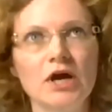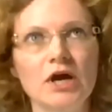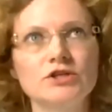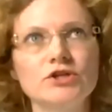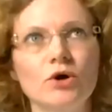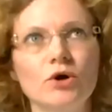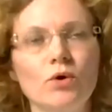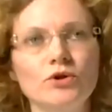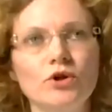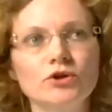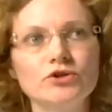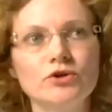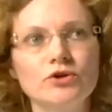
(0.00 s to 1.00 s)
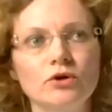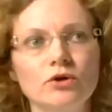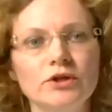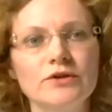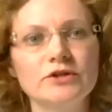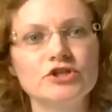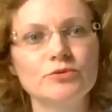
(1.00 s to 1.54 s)
So not only
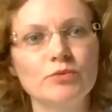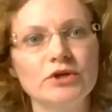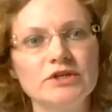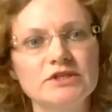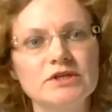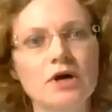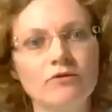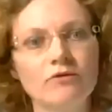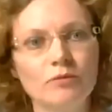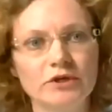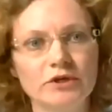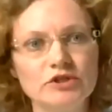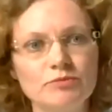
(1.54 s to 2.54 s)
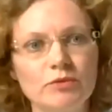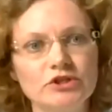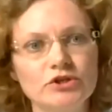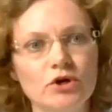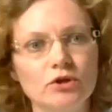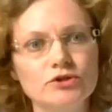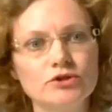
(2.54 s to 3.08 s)
the Japanese government, but
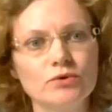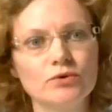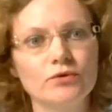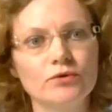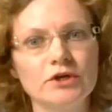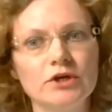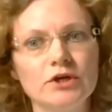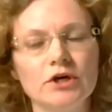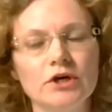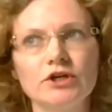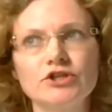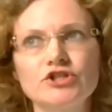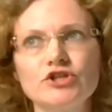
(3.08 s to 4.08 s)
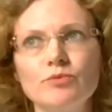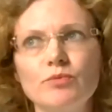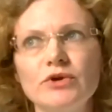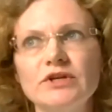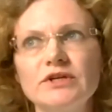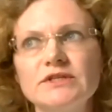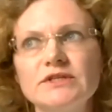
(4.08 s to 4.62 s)
also the
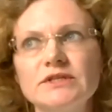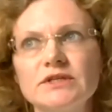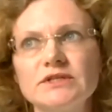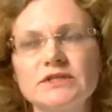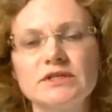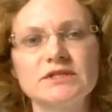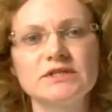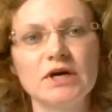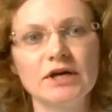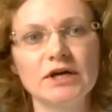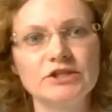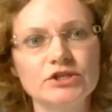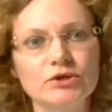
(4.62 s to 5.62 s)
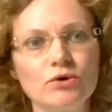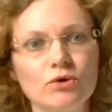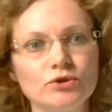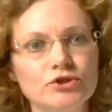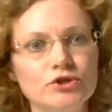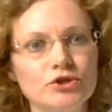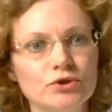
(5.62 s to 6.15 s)
Japanese society got
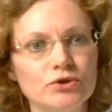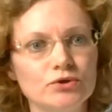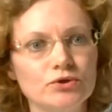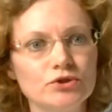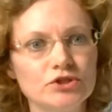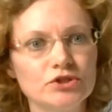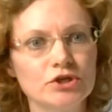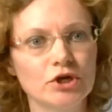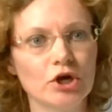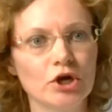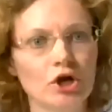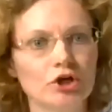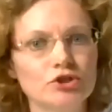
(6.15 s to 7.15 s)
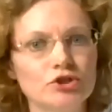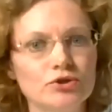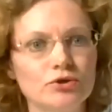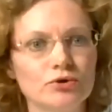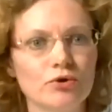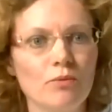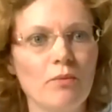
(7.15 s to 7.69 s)
used
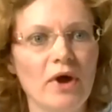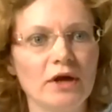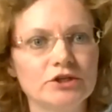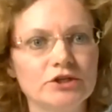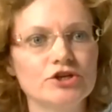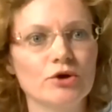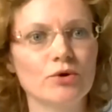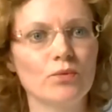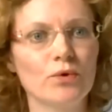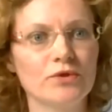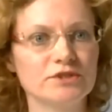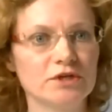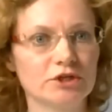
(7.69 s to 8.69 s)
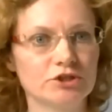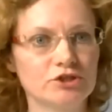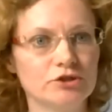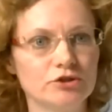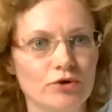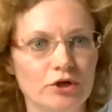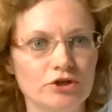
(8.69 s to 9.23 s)
to managing with such
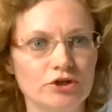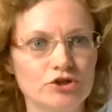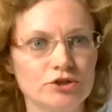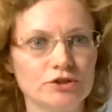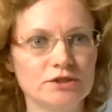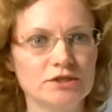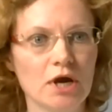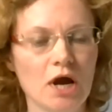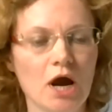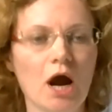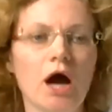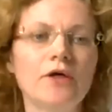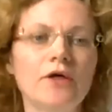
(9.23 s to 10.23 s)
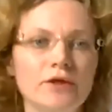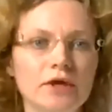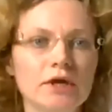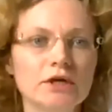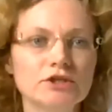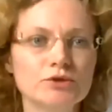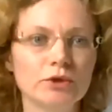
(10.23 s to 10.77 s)
situations. I think
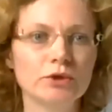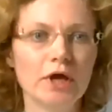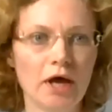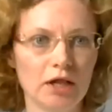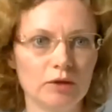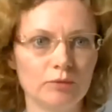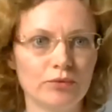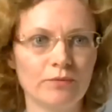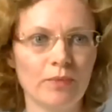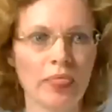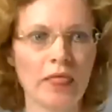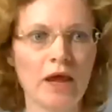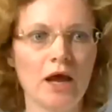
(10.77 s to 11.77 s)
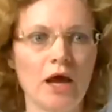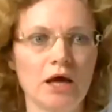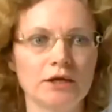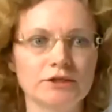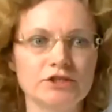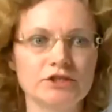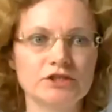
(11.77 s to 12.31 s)
it will help. And